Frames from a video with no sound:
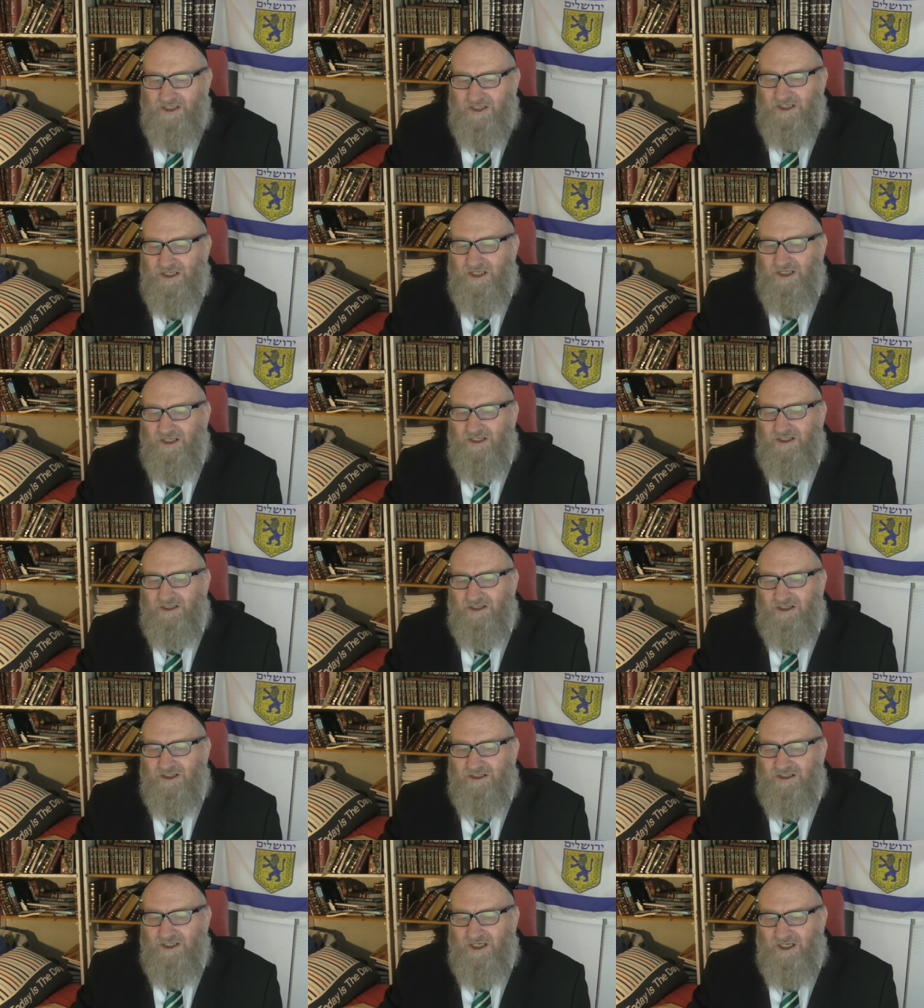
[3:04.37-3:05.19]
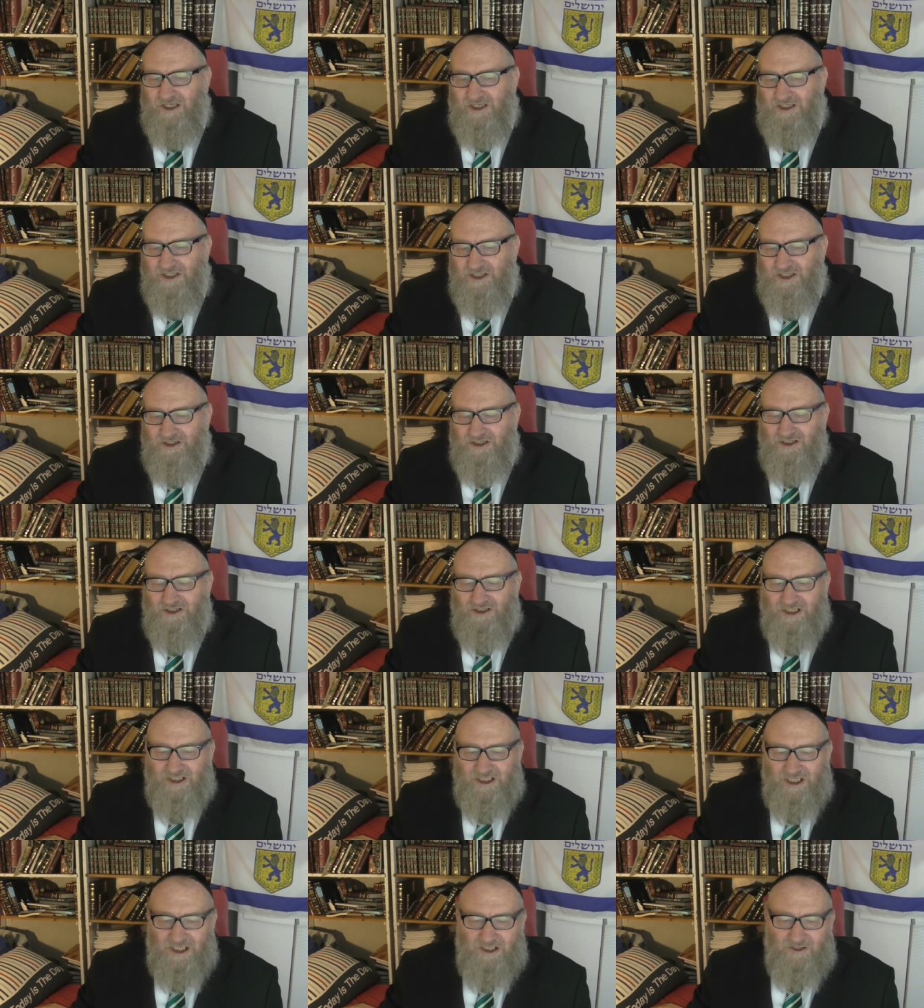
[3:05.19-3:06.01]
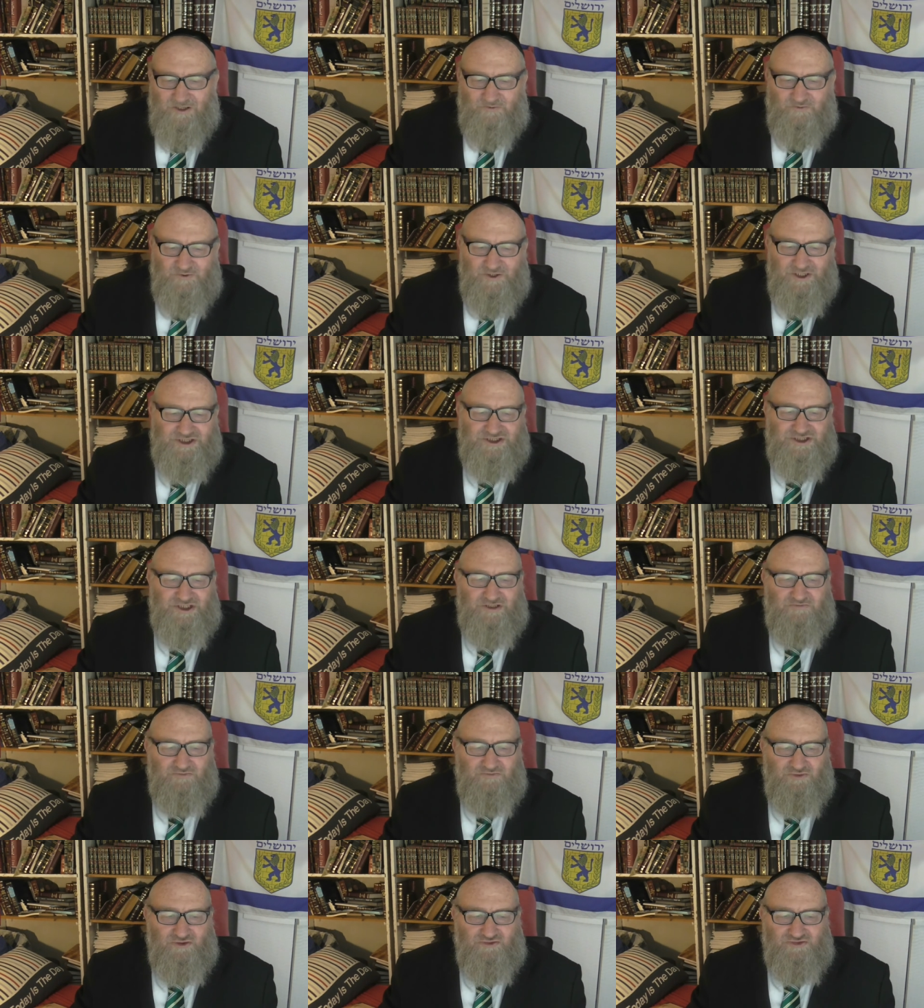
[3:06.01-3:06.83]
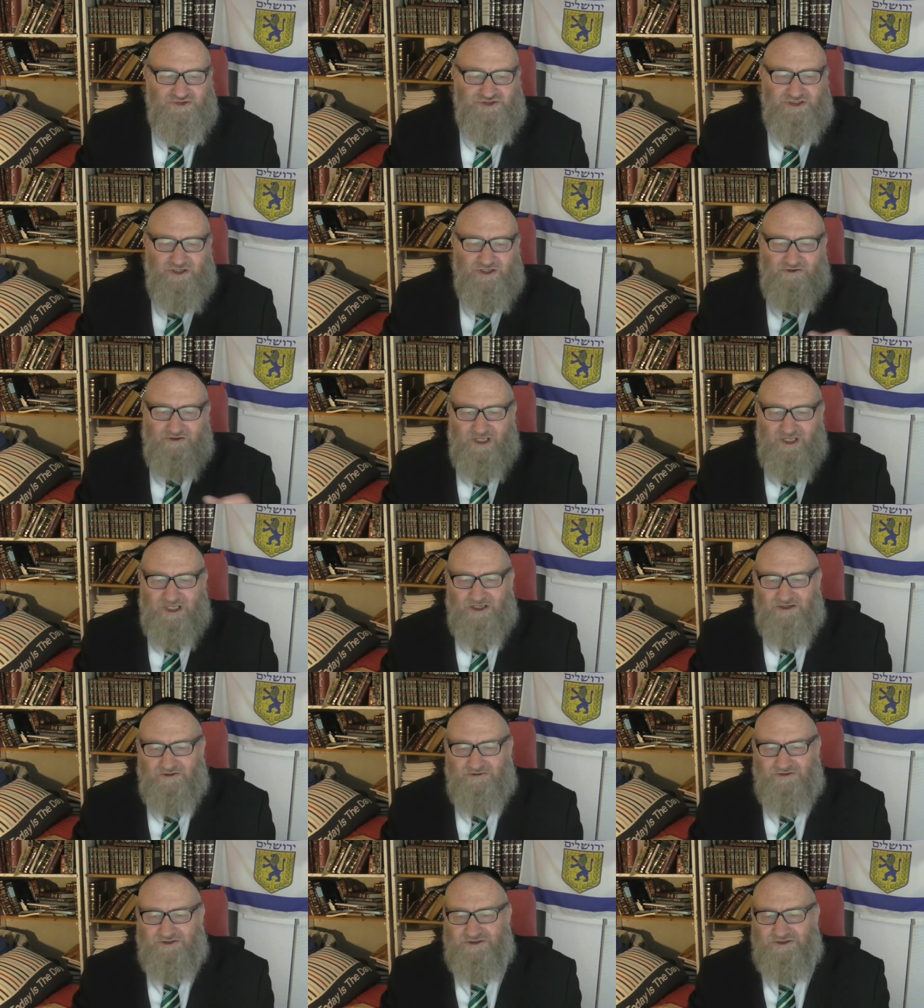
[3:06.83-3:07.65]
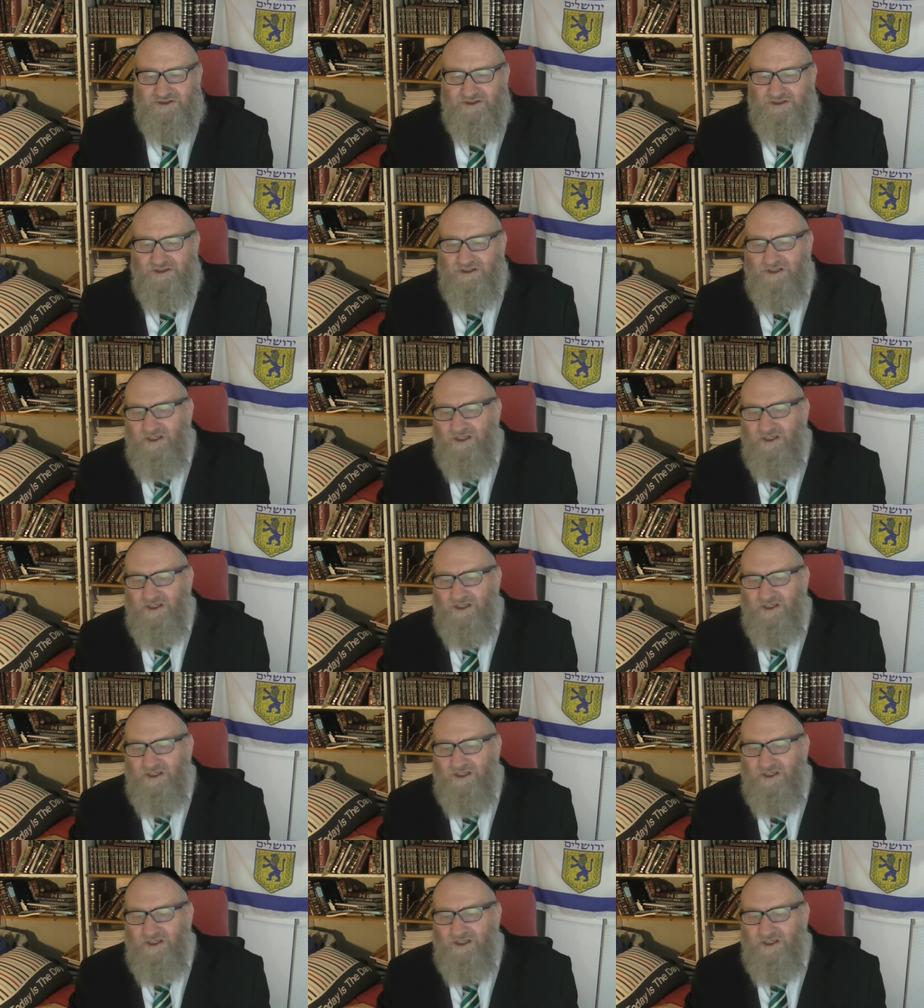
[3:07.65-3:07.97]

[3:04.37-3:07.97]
Uh, like a herring, like other fish, it moves around.